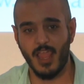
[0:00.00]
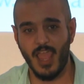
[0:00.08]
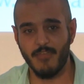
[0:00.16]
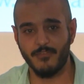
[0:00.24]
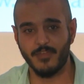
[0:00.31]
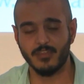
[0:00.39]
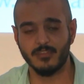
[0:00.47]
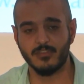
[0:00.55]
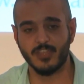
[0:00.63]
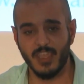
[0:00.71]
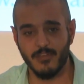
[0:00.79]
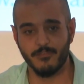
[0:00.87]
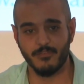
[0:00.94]
having to
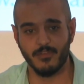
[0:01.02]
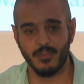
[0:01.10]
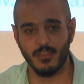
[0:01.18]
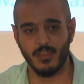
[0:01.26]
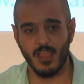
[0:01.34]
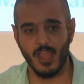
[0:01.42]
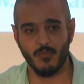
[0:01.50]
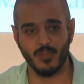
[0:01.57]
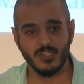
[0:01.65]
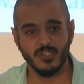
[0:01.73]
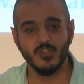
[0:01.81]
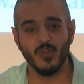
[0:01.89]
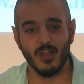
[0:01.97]
give and
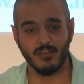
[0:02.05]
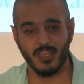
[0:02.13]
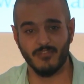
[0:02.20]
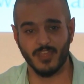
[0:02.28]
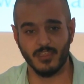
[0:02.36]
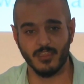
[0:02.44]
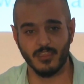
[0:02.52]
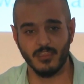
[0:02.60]
what you are giving.